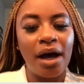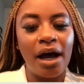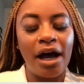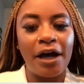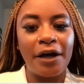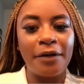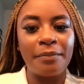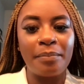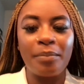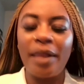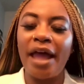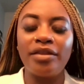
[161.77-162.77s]
um,
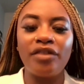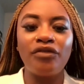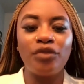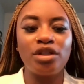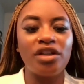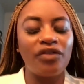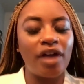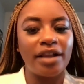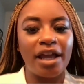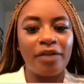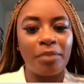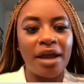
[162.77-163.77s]
like the fruits of our
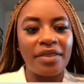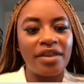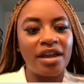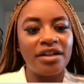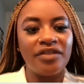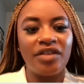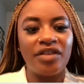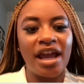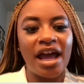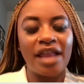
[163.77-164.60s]
labor at the end of the day.